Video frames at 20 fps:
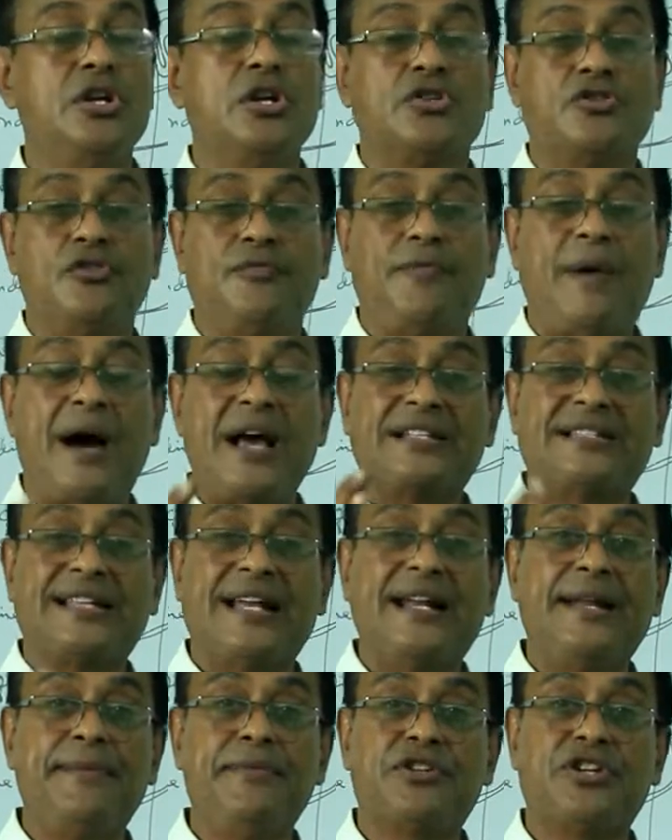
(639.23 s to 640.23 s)
So by
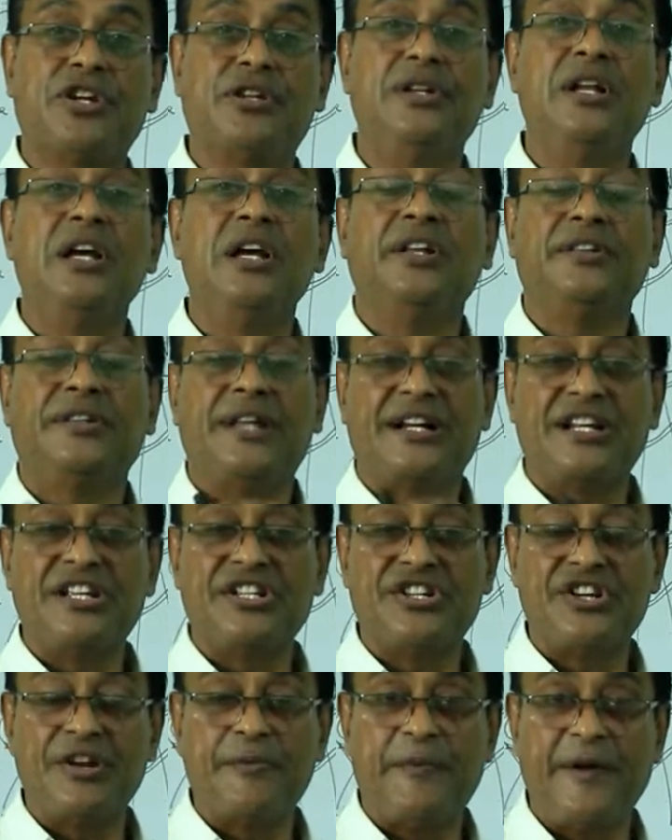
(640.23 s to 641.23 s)
cell division, that
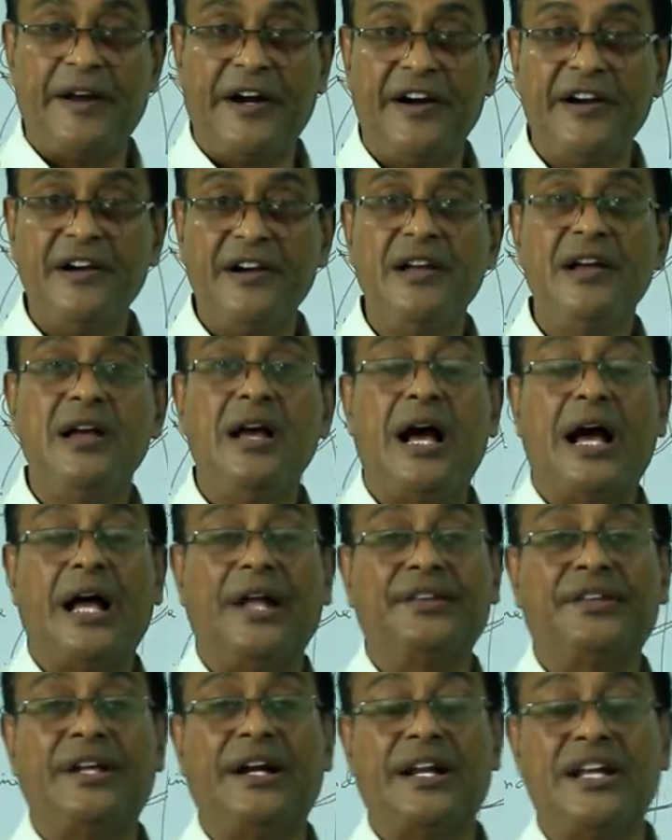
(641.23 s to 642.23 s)
is repaired,
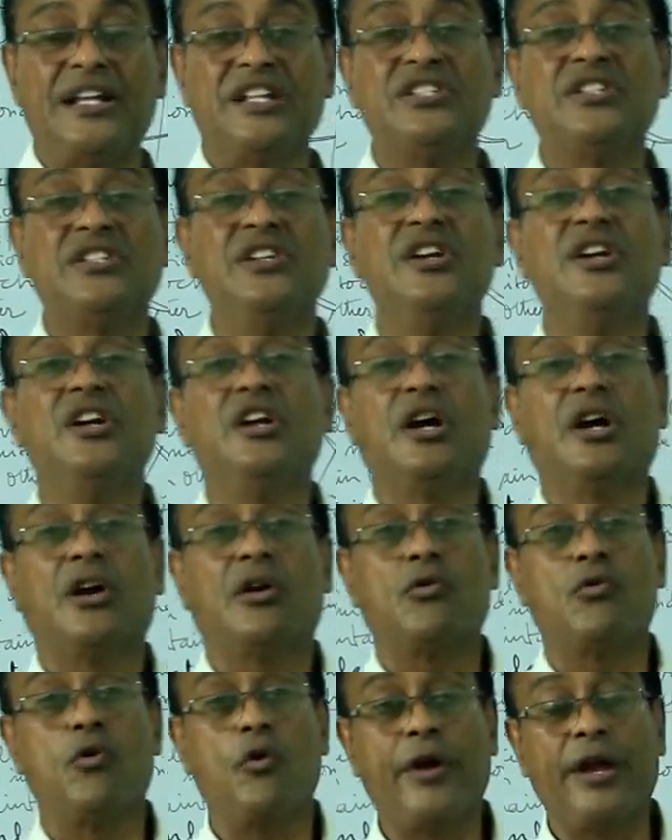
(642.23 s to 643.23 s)
and that is
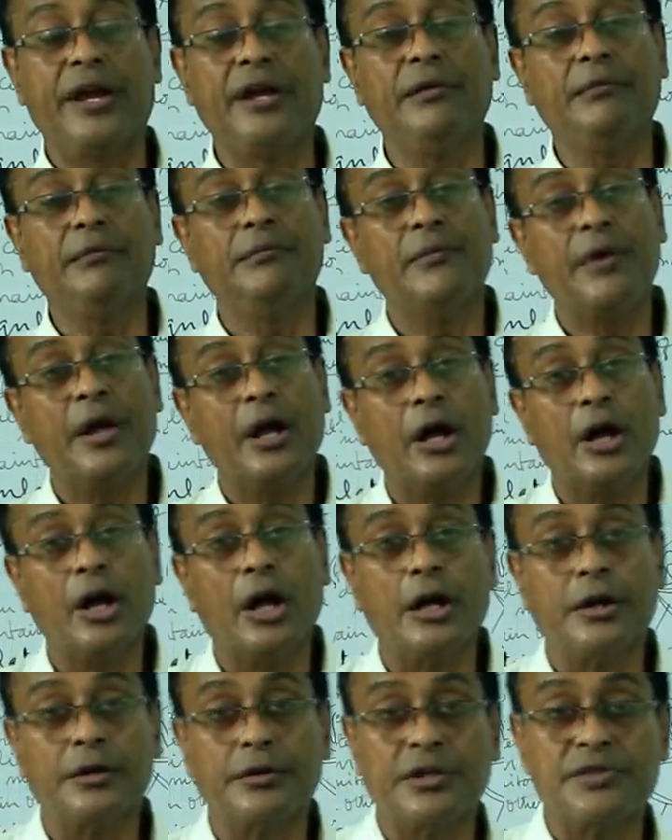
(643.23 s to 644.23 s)
going,
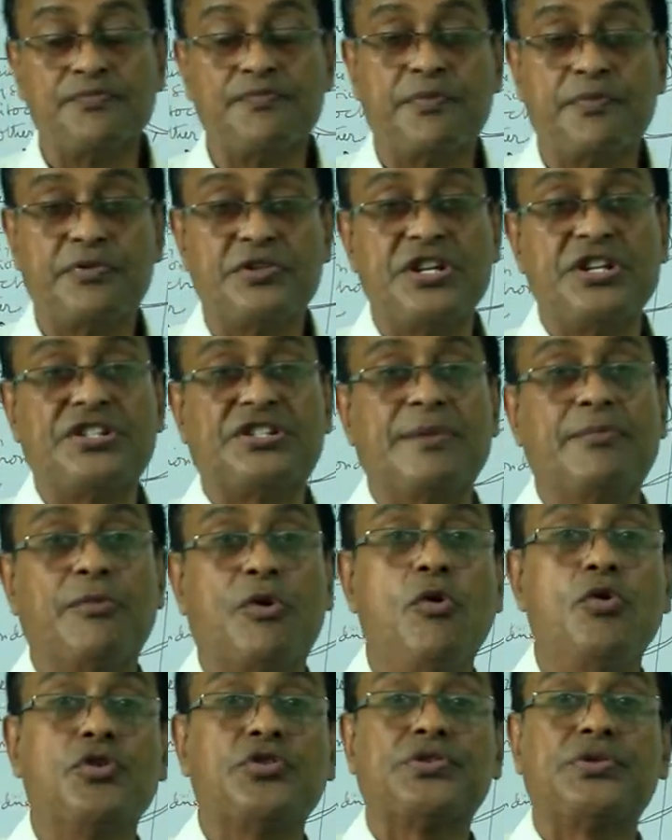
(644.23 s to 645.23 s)
the system
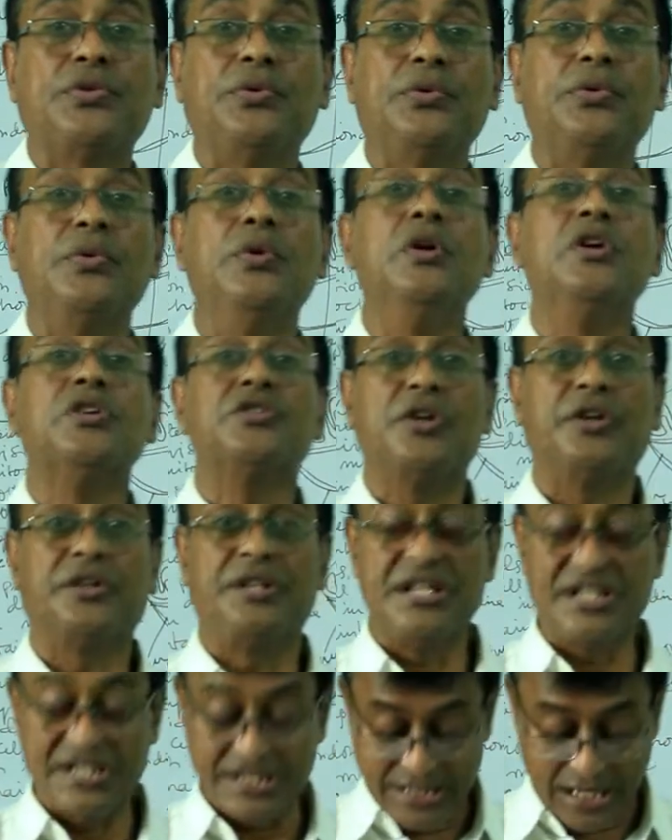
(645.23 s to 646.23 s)
goes through. So
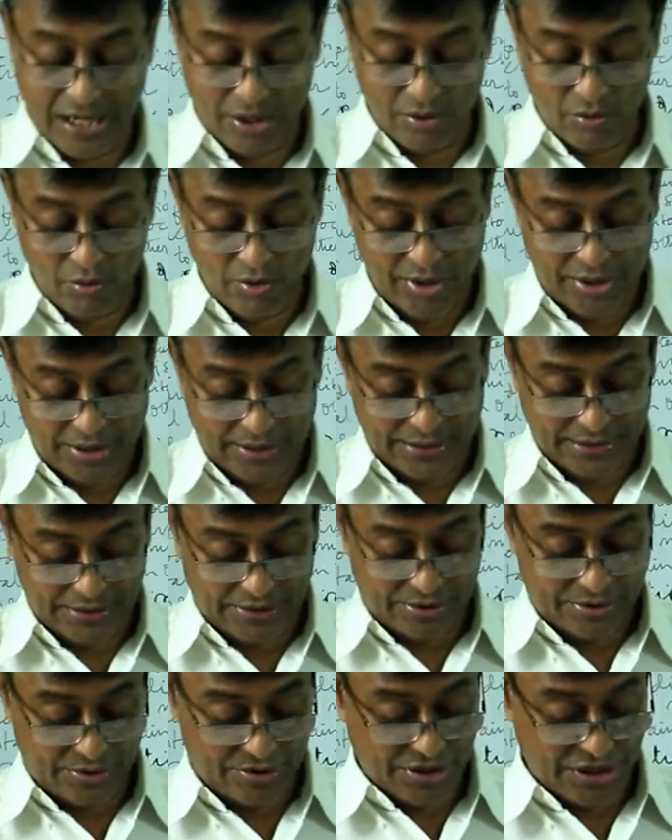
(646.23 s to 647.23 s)
this is how
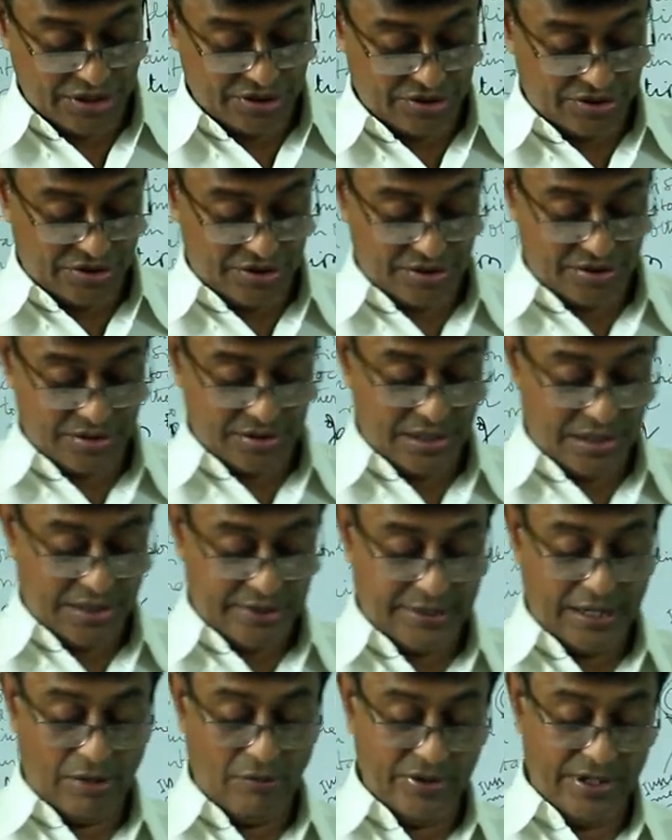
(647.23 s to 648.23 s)
it changes.
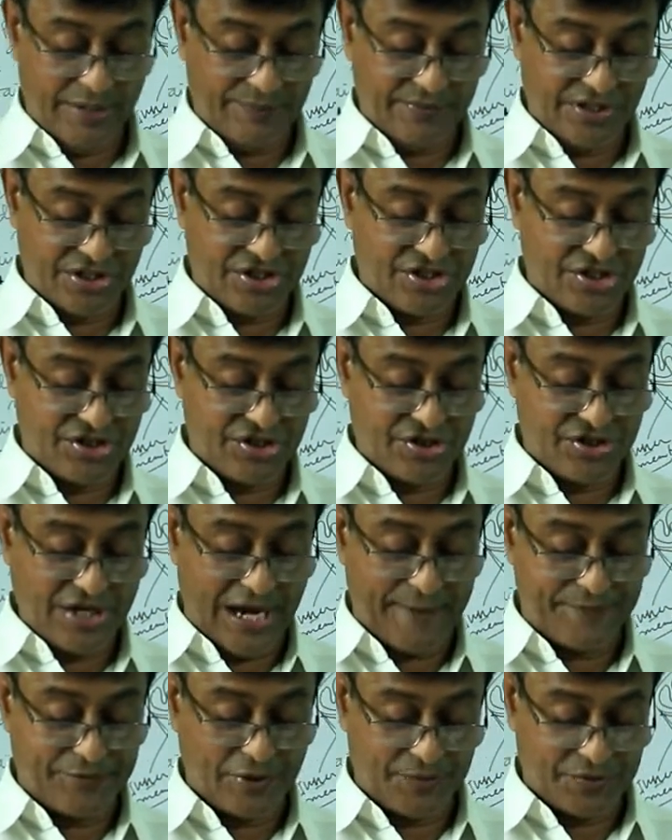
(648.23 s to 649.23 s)
Now we have the
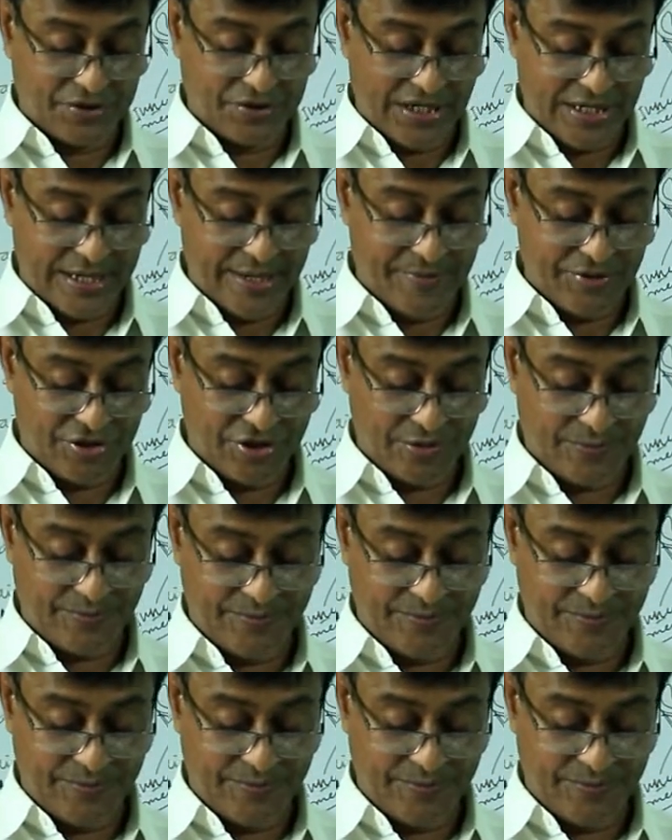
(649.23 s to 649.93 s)
types of cell division.